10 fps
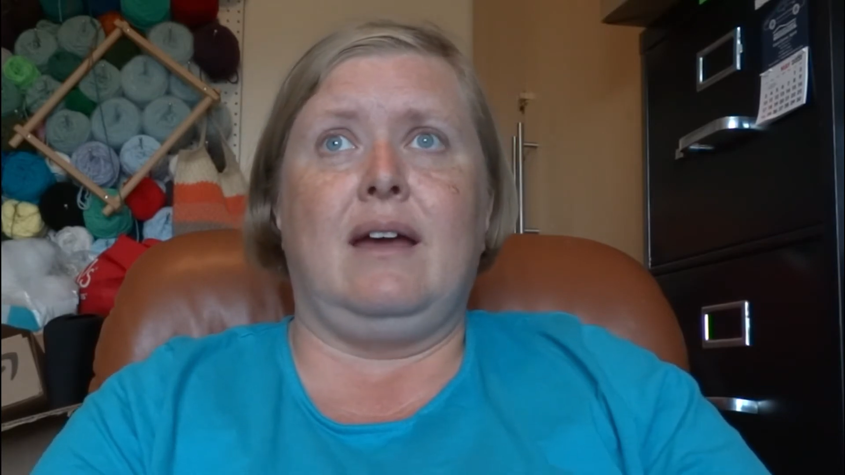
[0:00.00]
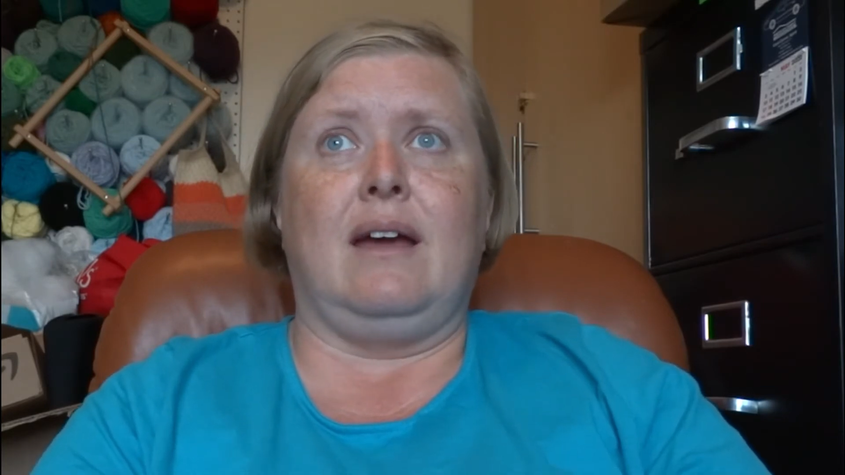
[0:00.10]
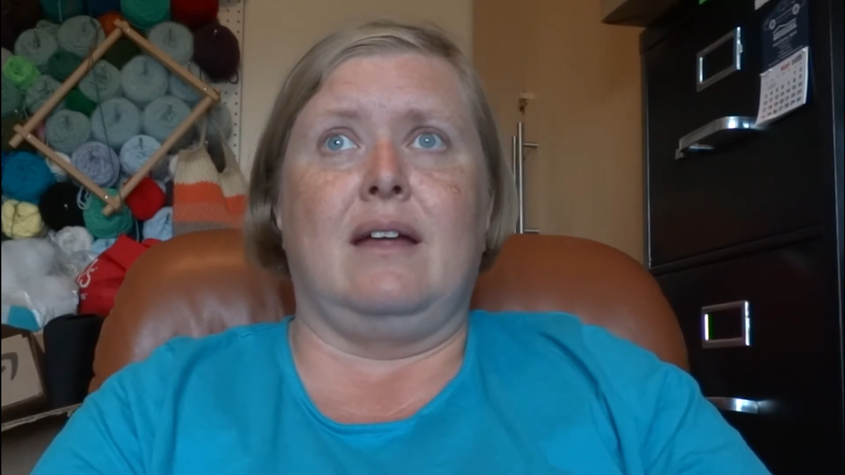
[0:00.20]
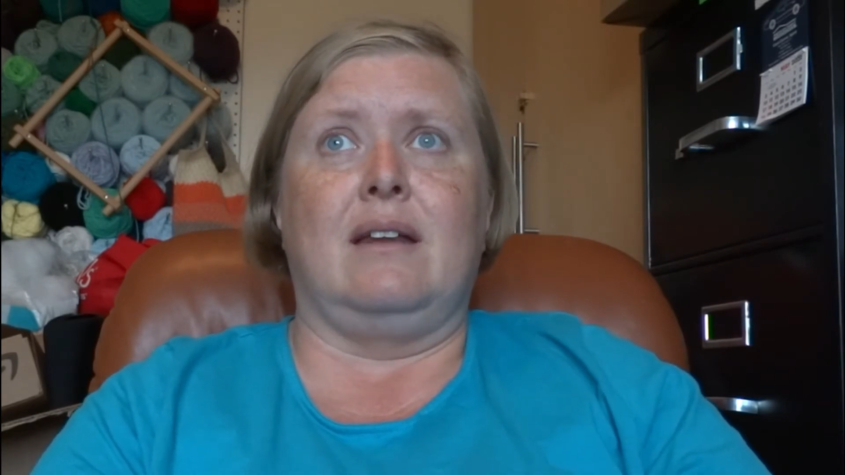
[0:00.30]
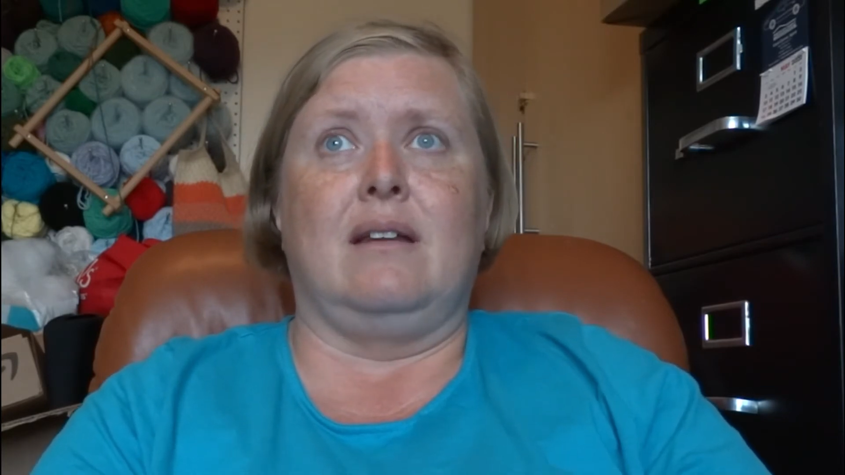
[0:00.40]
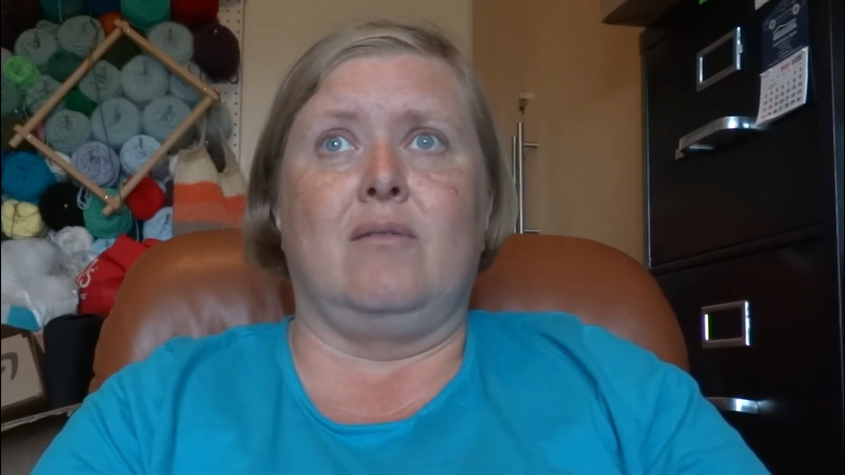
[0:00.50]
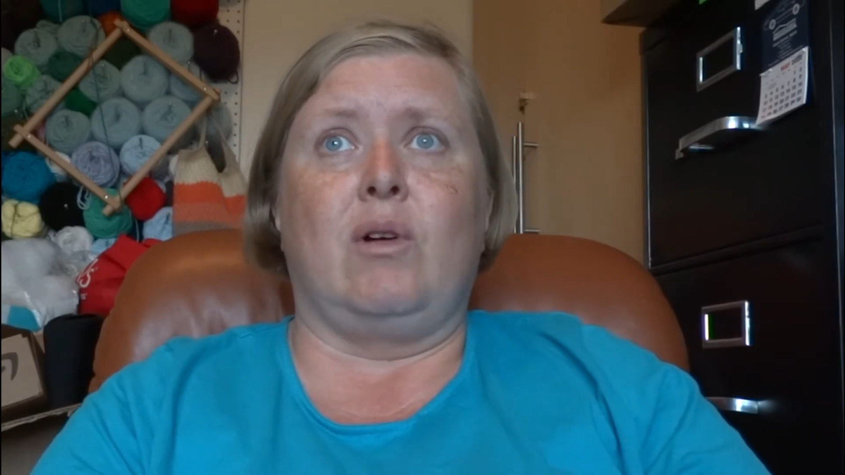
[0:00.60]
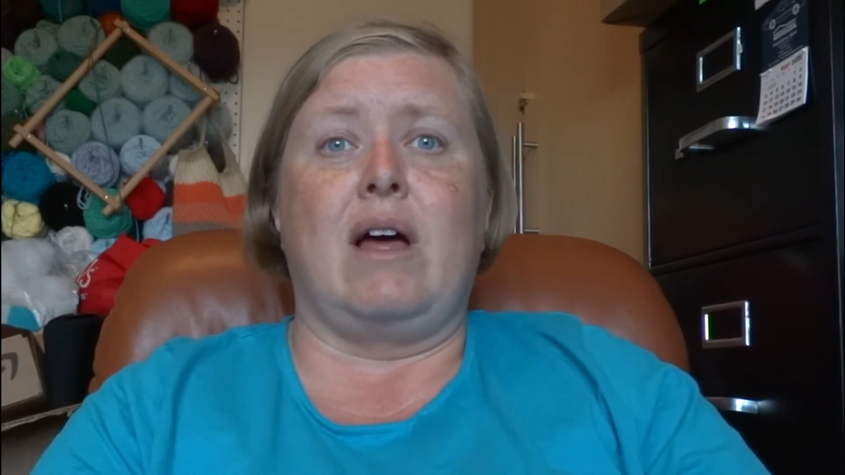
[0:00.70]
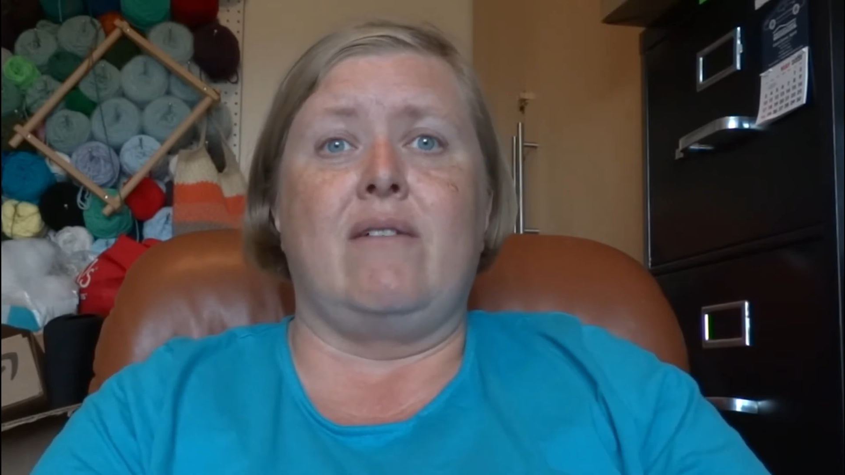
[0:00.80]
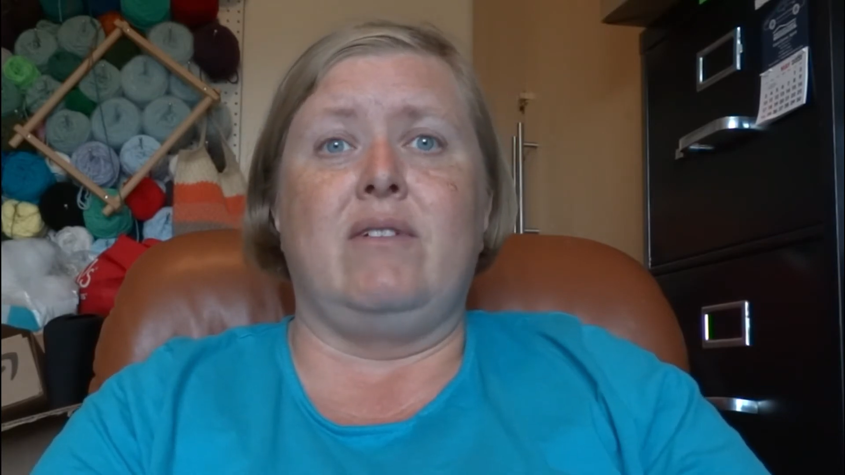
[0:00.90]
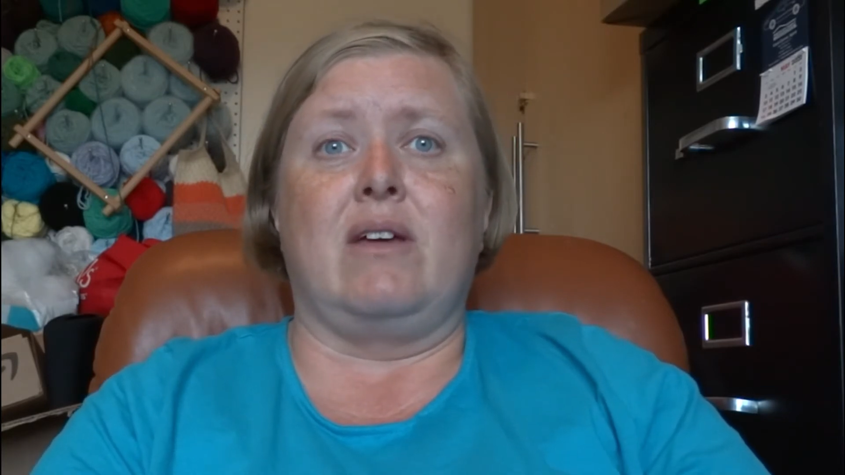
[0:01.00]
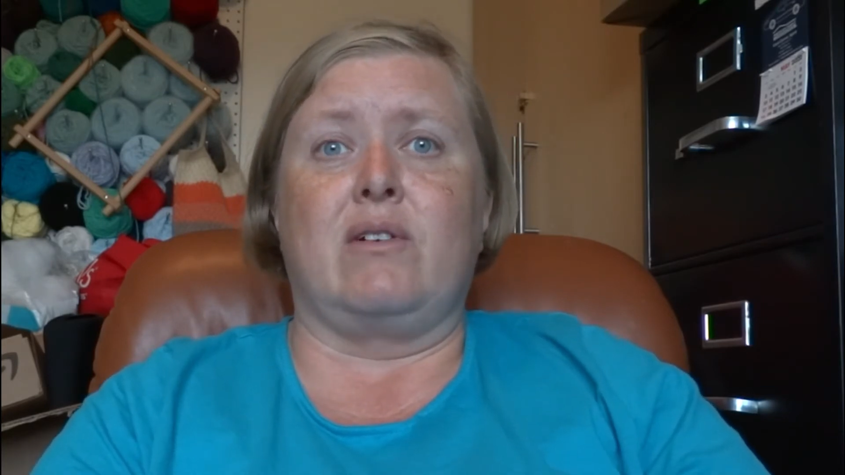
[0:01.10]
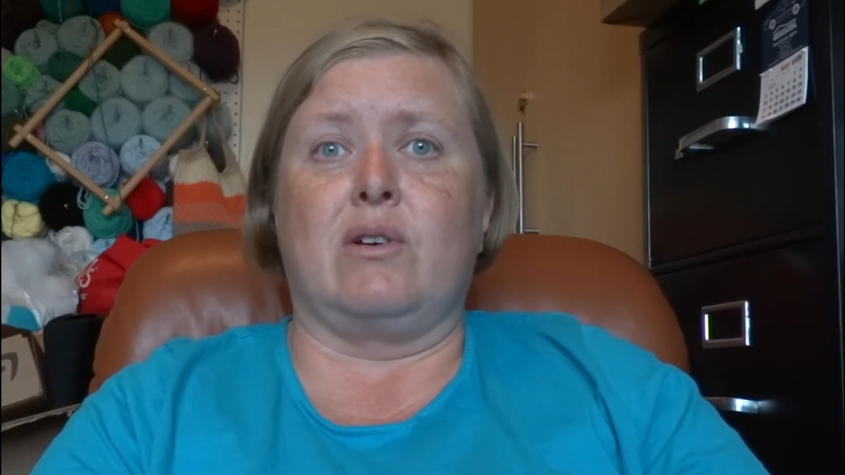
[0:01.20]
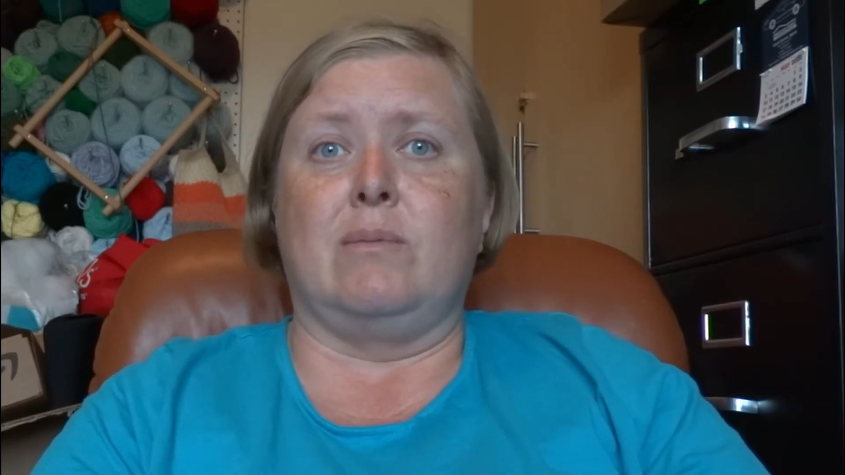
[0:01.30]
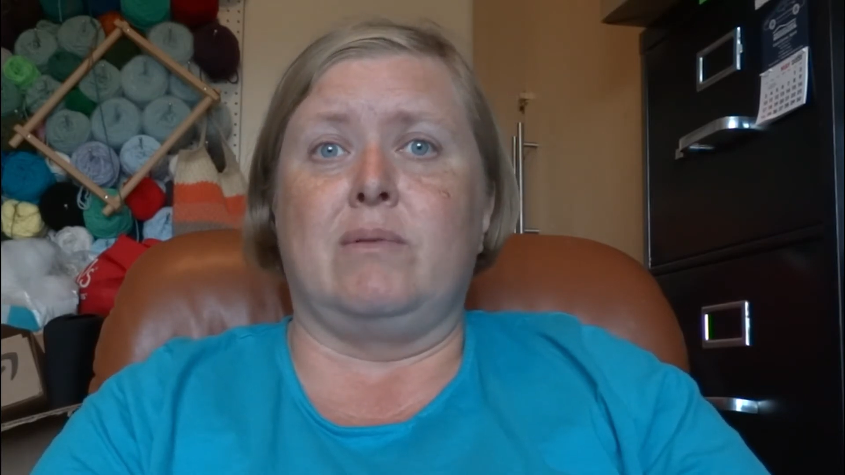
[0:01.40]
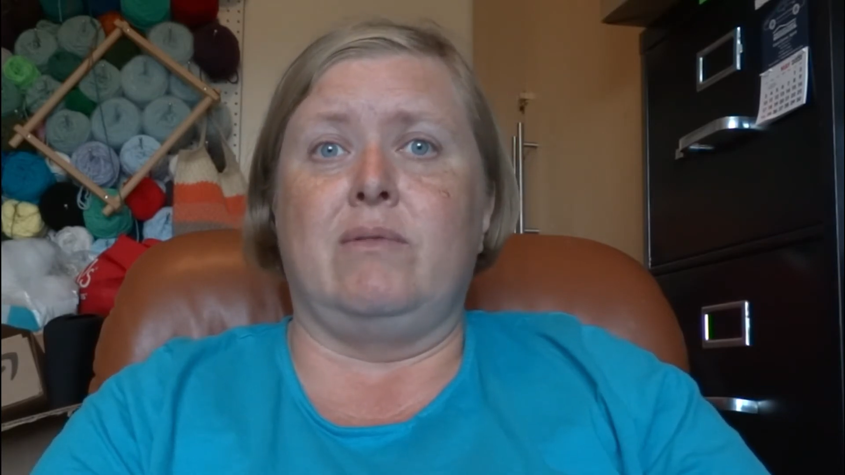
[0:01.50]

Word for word: and we'll have the other coop